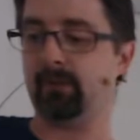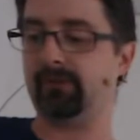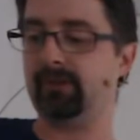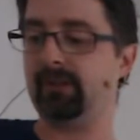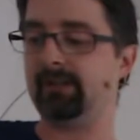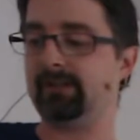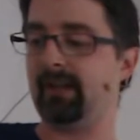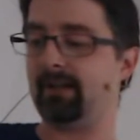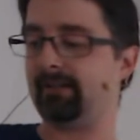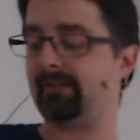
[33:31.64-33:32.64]
we see it
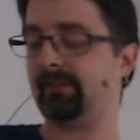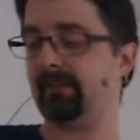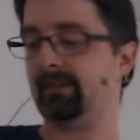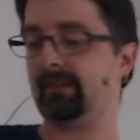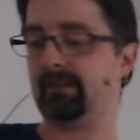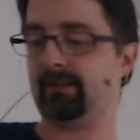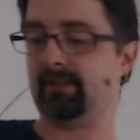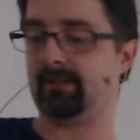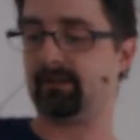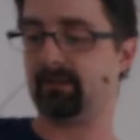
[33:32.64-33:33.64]
takes
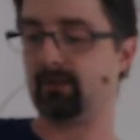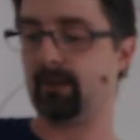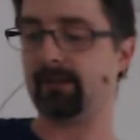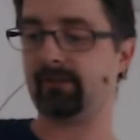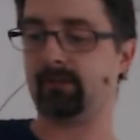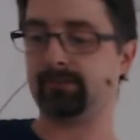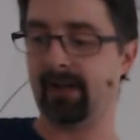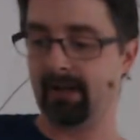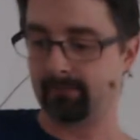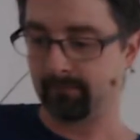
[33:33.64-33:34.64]
quite some
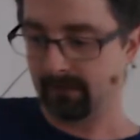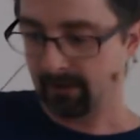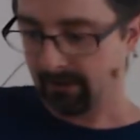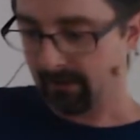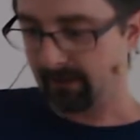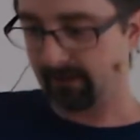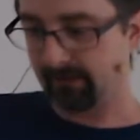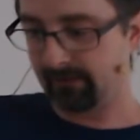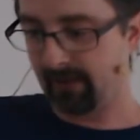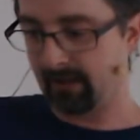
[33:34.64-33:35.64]
time. In
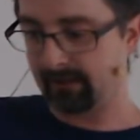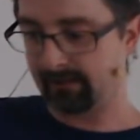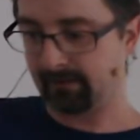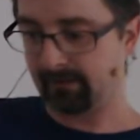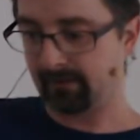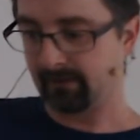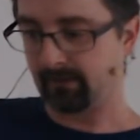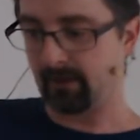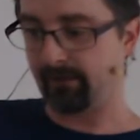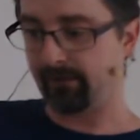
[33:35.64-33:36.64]
this case,
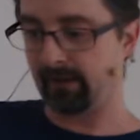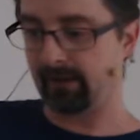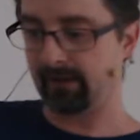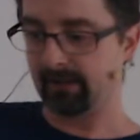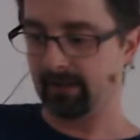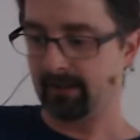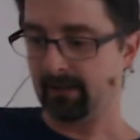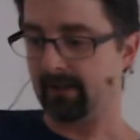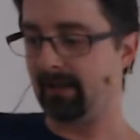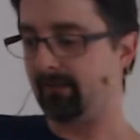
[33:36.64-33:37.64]
roughly
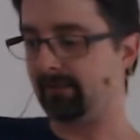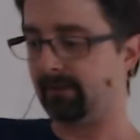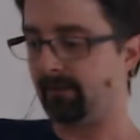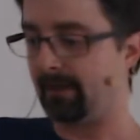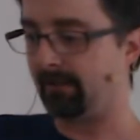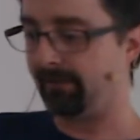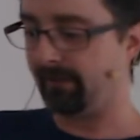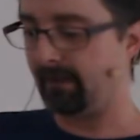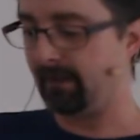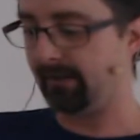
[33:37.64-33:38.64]

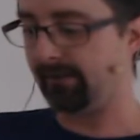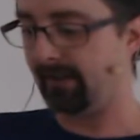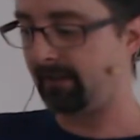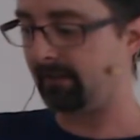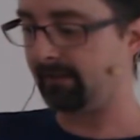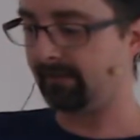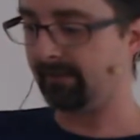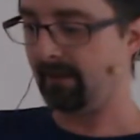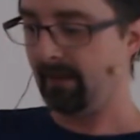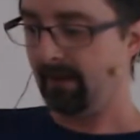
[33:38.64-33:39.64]
11-12
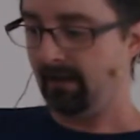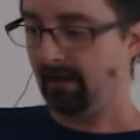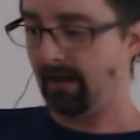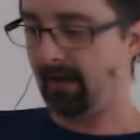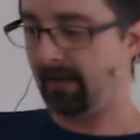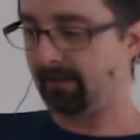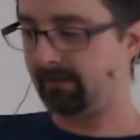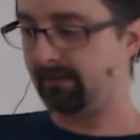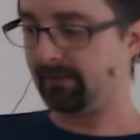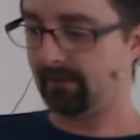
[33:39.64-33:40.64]
seconds.
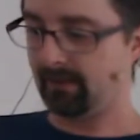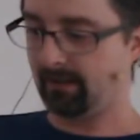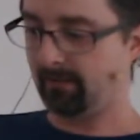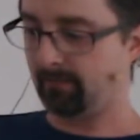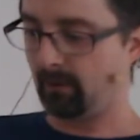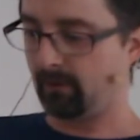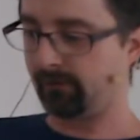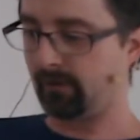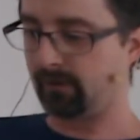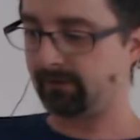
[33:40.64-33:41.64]
And
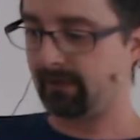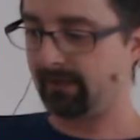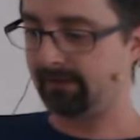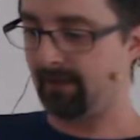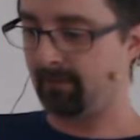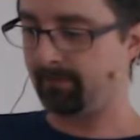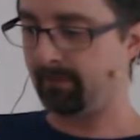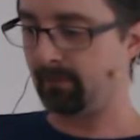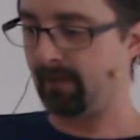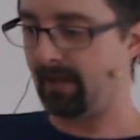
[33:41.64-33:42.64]
also on GitHub
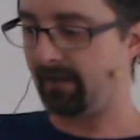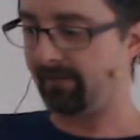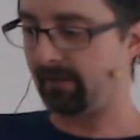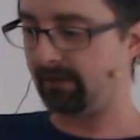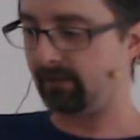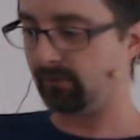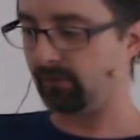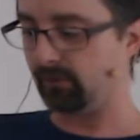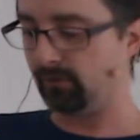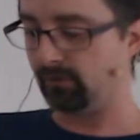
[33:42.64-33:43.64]
we have a
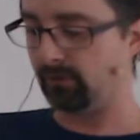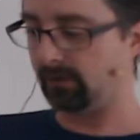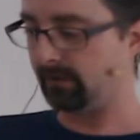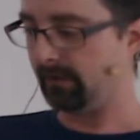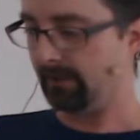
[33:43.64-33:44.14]
new tool